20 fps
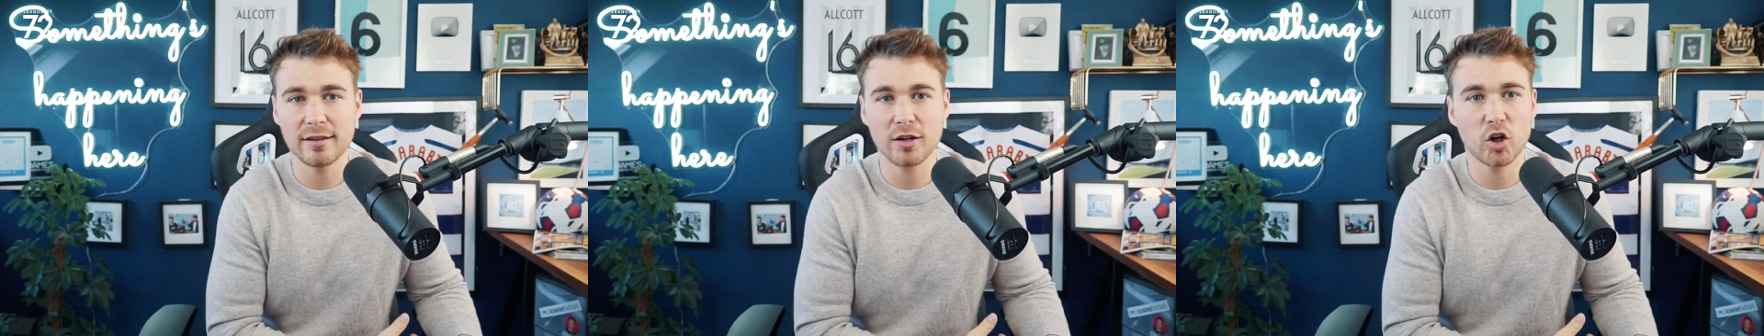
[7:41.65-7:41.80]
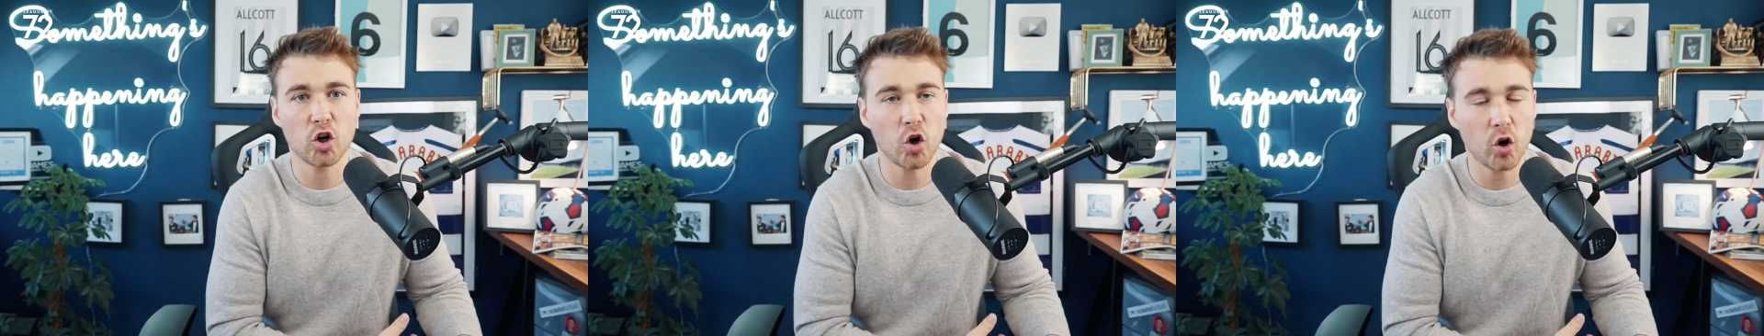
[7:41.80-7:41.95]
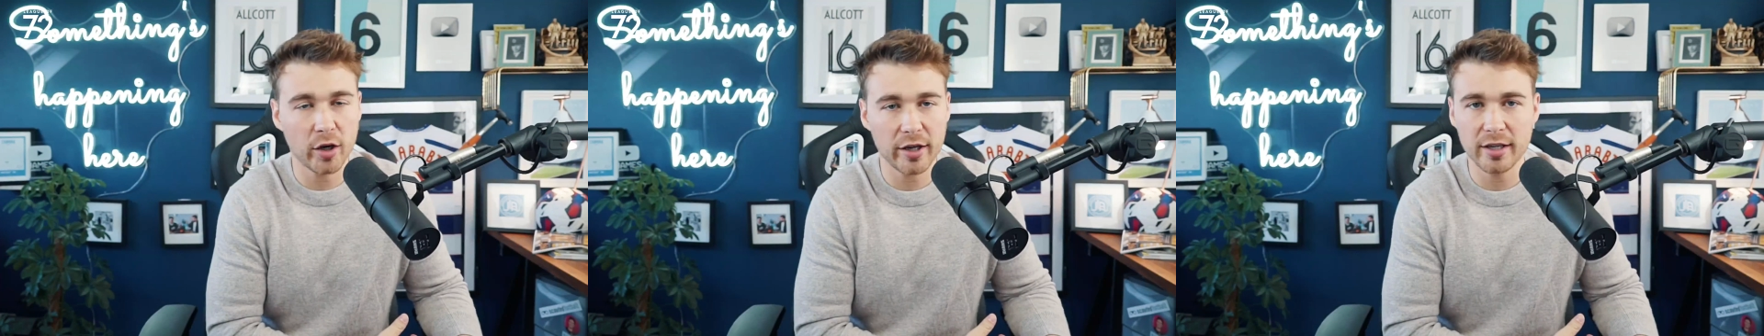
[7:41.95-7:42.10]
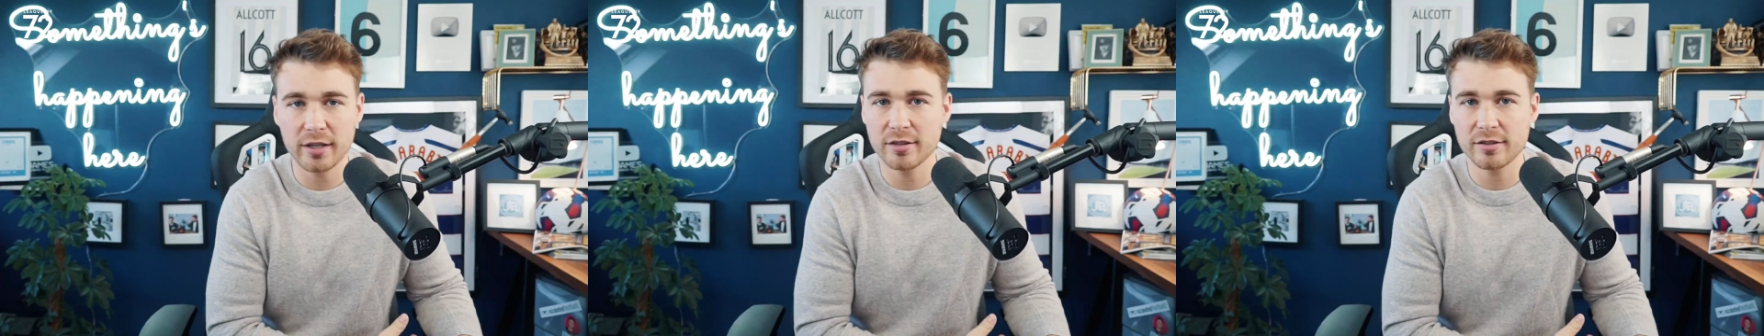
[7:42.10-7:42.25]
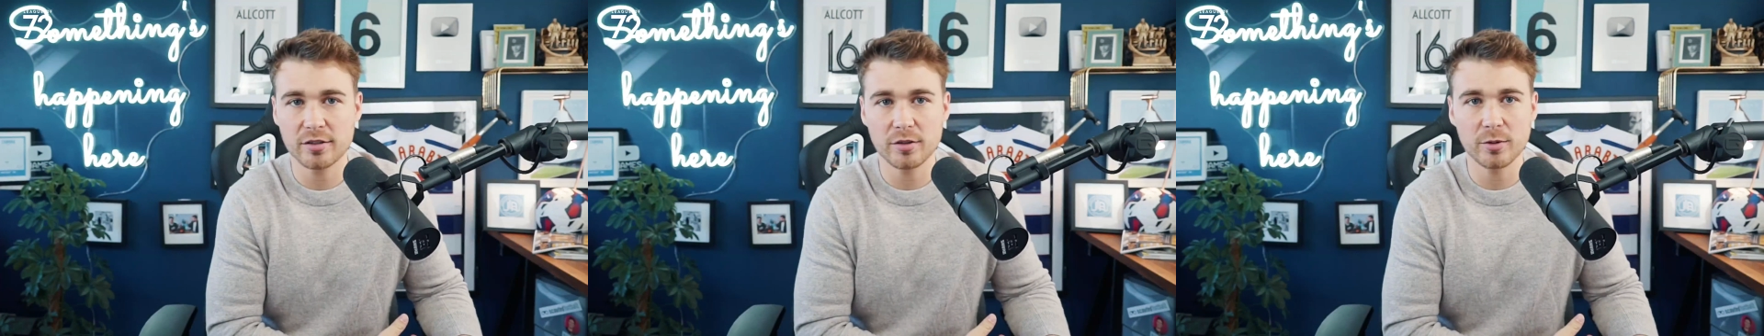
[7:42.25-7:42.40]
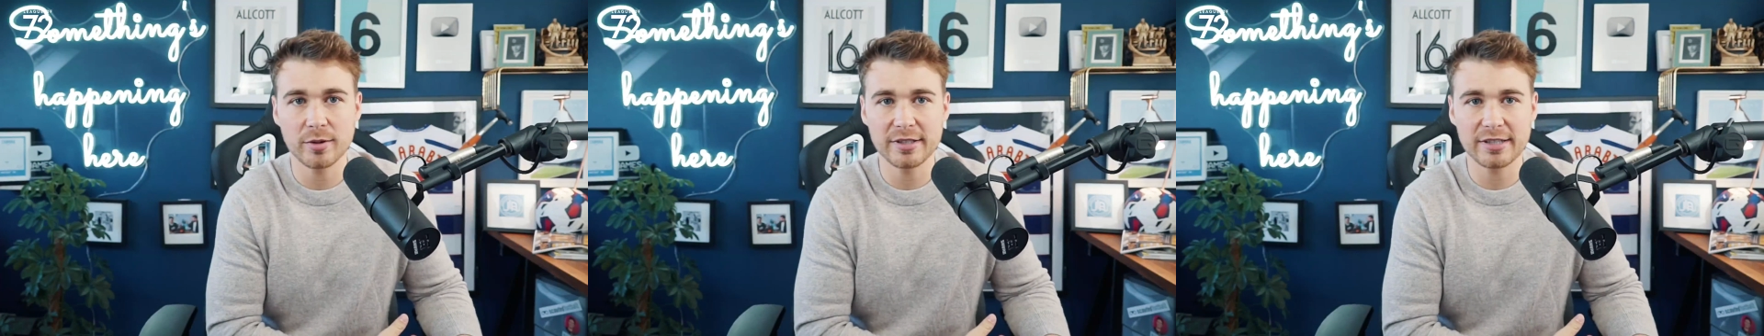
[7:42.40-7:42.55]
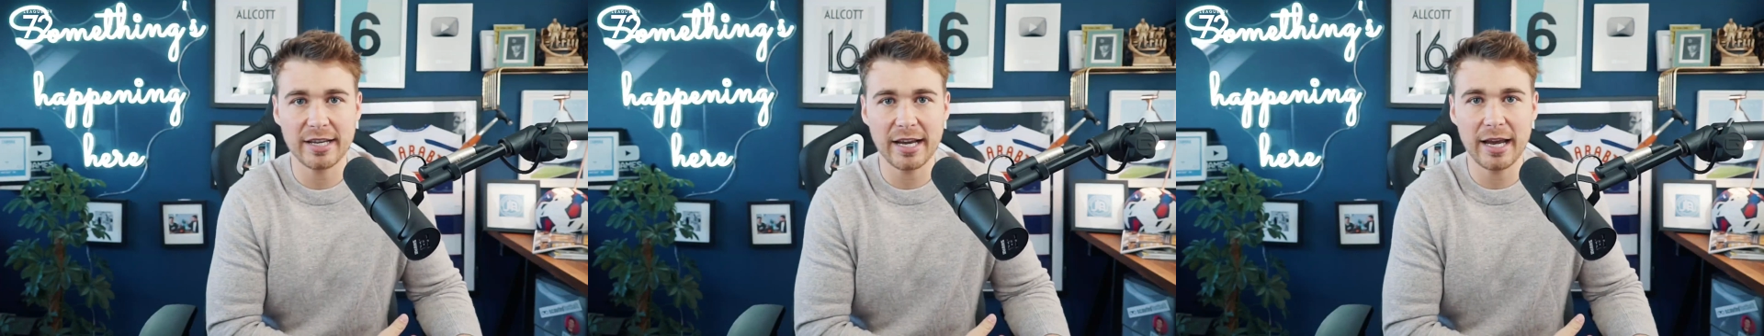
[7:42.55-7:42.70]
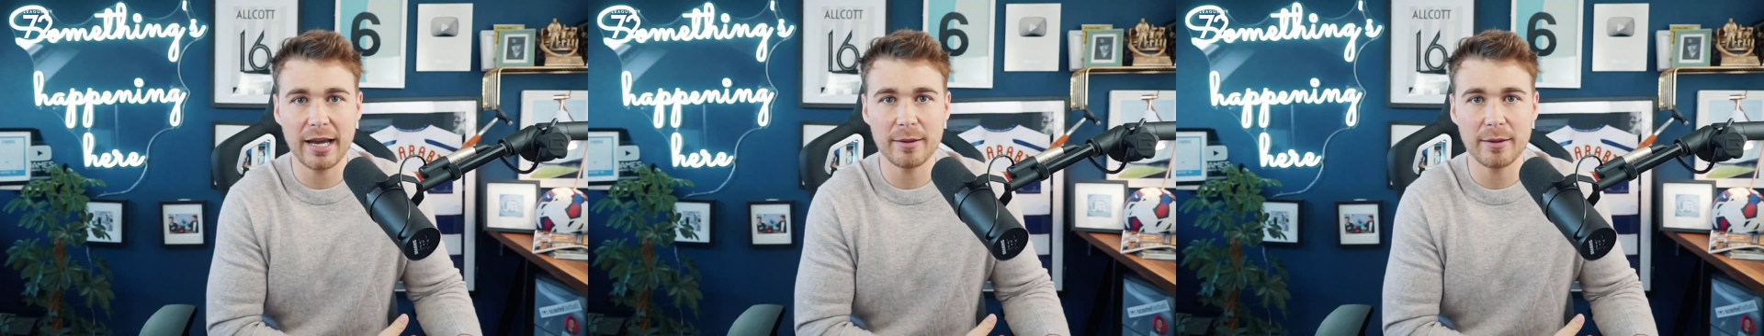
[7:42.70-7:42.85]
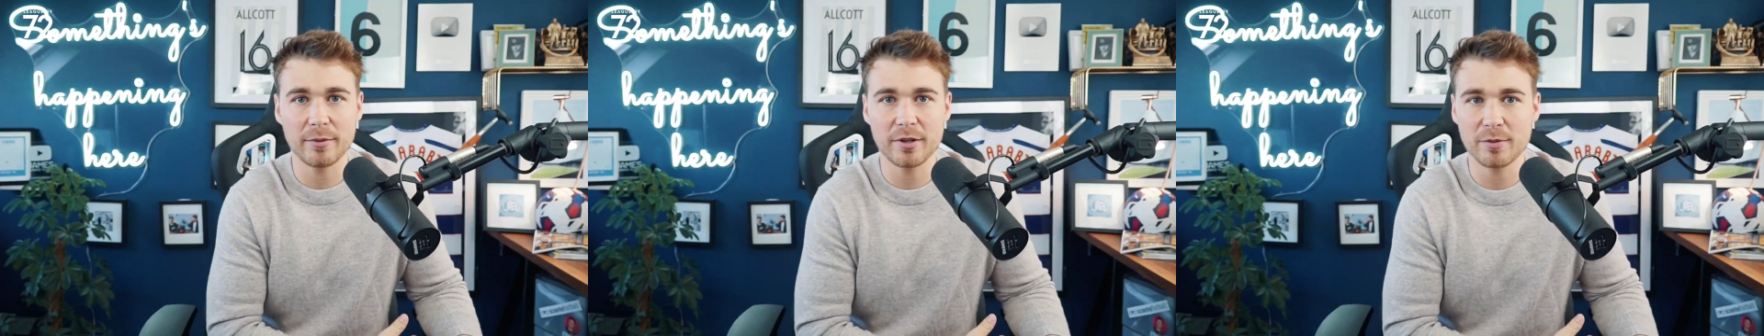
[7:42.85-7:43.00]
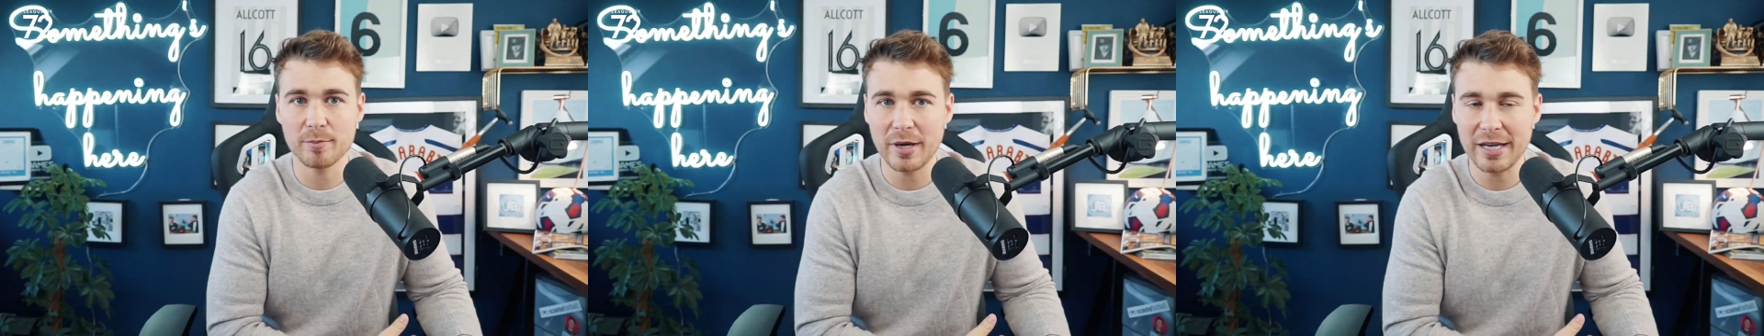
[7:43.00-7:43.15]
a cockiness to his game
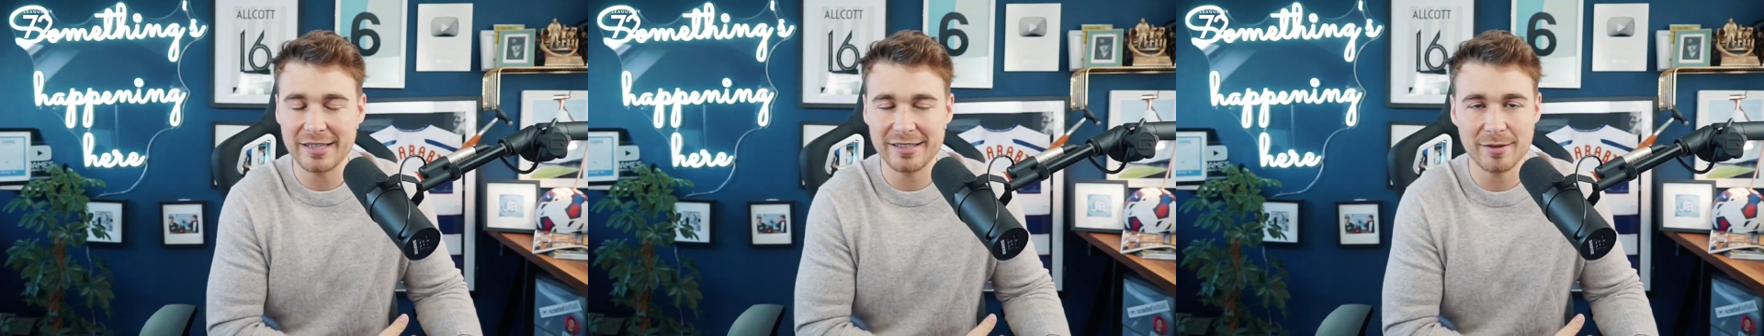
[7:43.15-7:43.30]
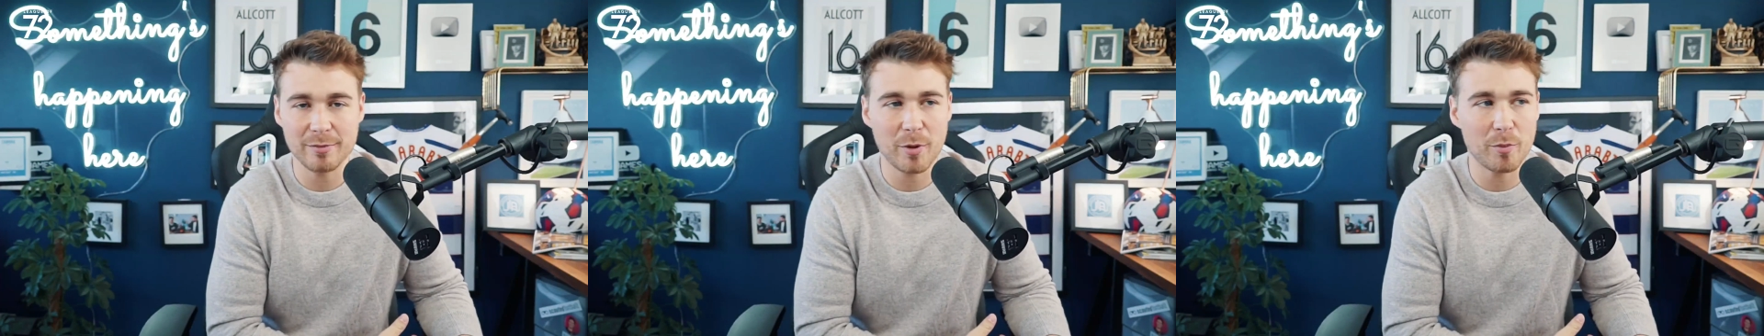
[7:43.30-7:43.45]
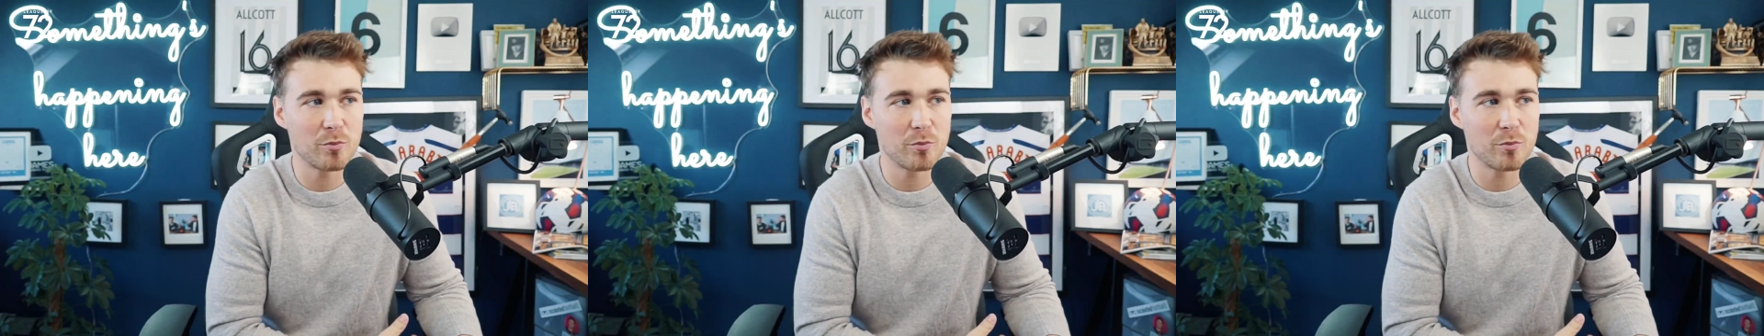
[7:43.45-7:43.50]
that makes him a